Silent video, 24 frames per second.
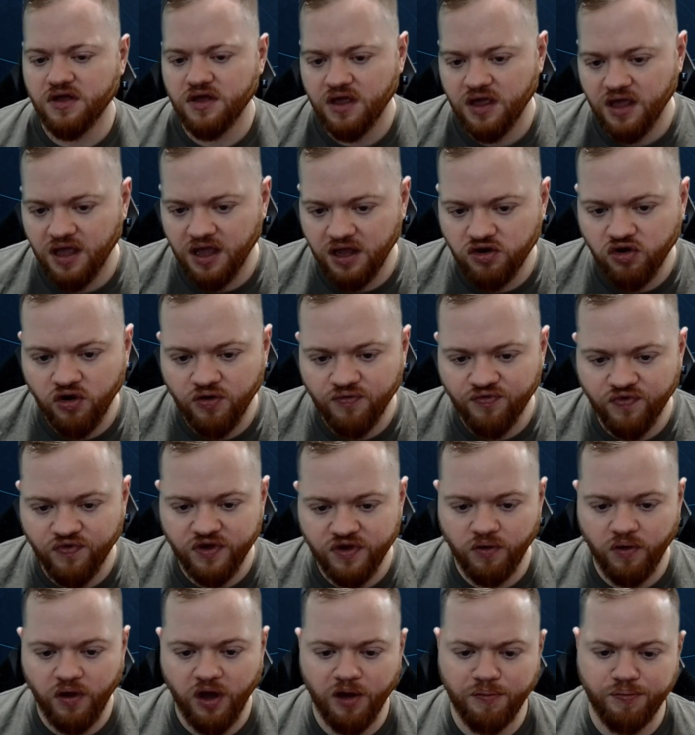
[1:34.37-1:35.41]
and hopefully it
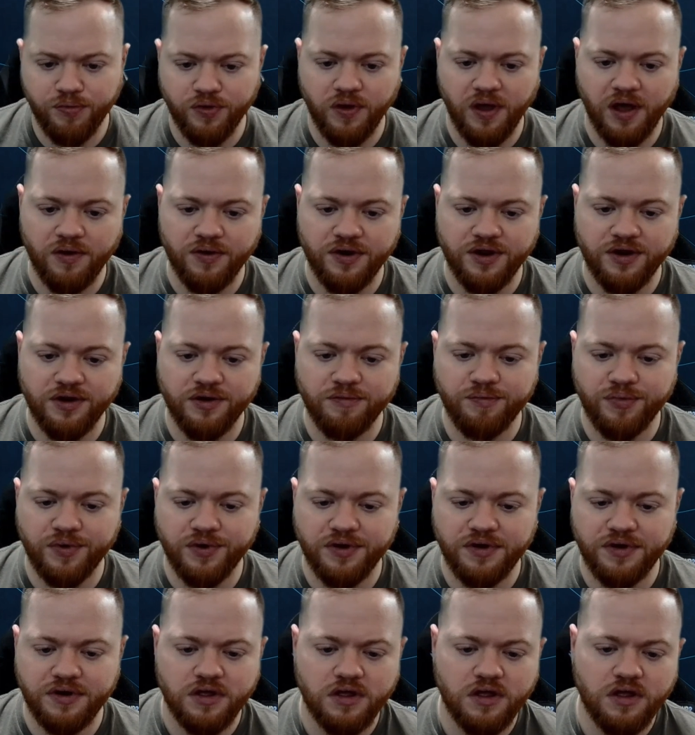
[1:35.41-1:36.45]
will help you out here.
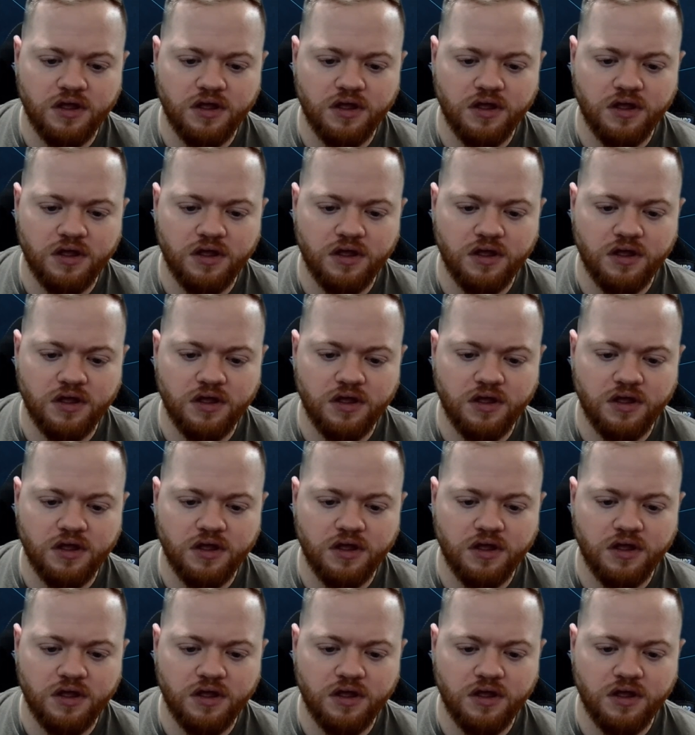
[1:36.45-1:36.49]
But